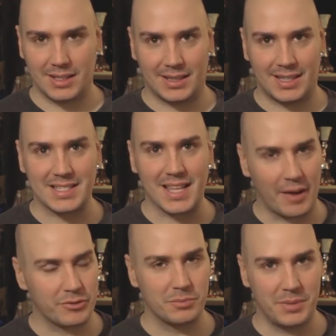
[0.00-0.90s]
it doesn't
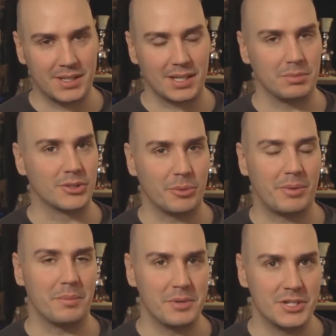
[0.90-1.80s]
have to be tabletop
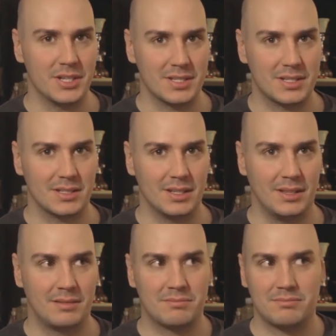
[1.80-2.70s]
R P Gs,
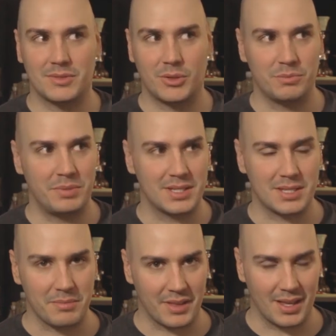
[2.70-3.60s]
it could be
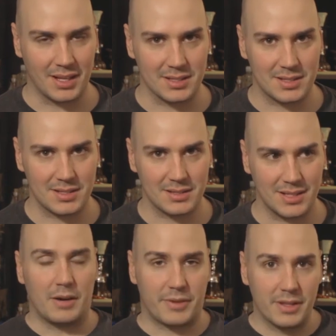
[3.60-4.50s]
something else.
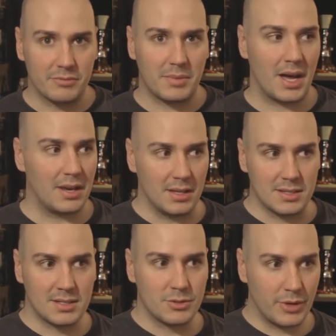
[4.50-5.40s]
A friend of mine
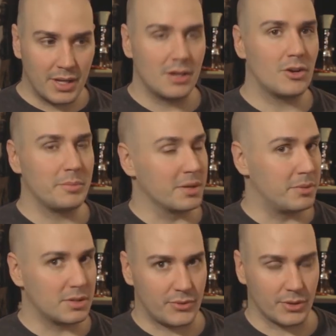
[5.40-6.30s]
is reading comic
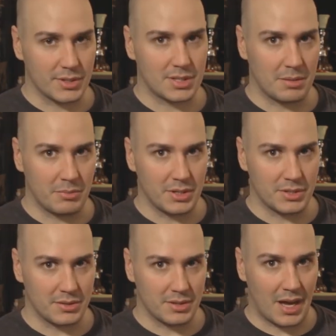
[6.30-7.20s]
books for the same
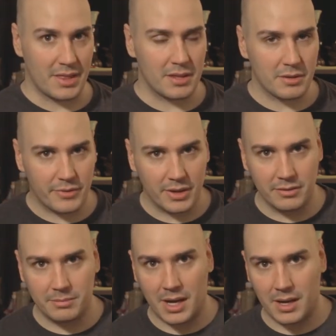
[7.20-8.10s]
reason, another friend
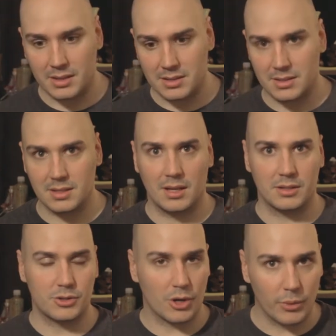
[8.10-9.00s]
of mine is uh,
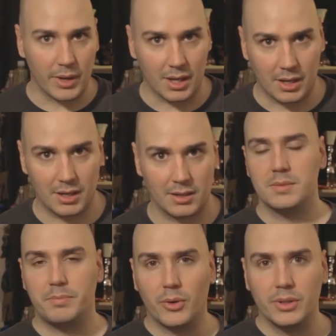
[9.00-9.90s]
drawing. The
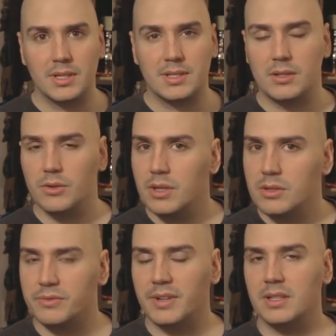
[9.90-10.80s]
point is that you need
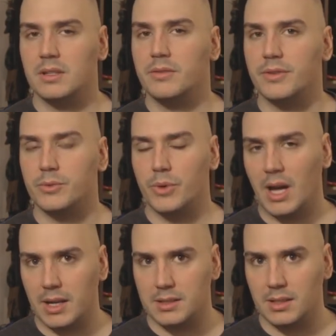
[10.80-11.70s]
to find a different
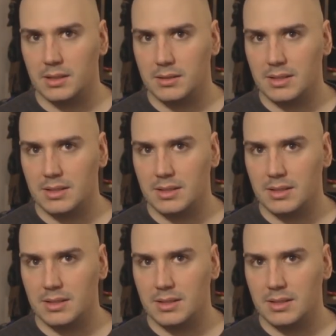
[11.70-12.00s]
reality,